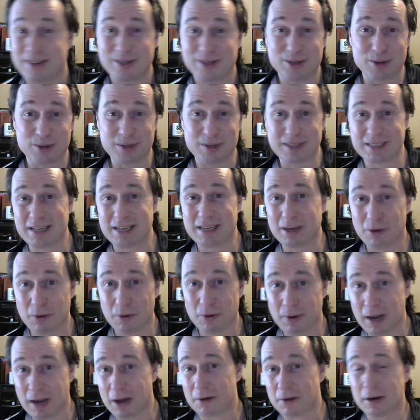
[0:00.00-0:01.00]
So
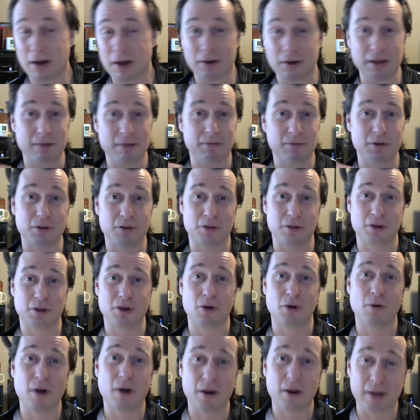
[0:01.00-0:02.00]
stick around. I'll give you
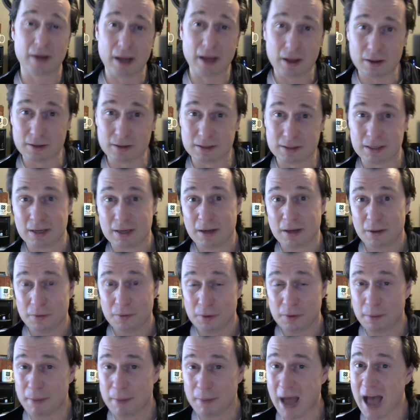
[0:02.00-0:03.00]
the URLs,
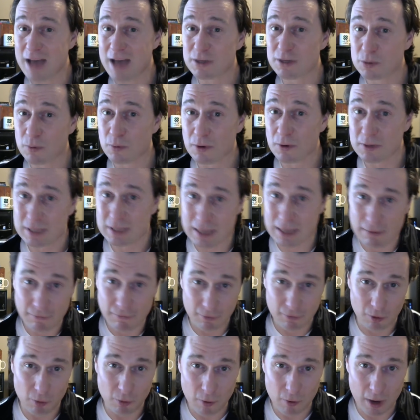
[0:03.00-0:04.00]
the passwords
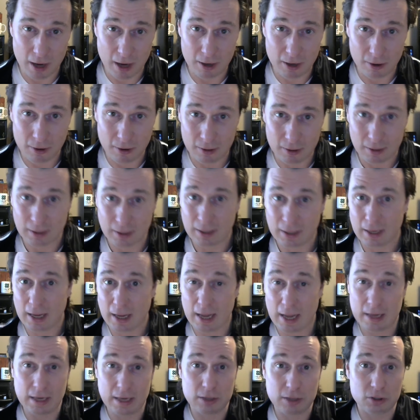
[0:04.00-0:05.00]
if required,
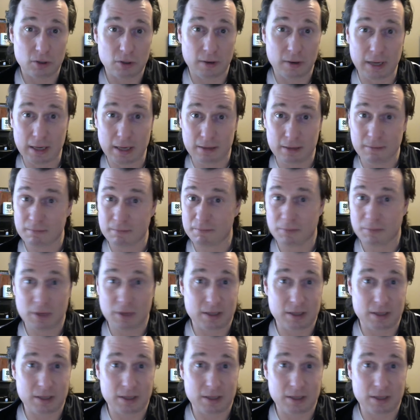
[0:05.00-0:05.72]
and enjoy it.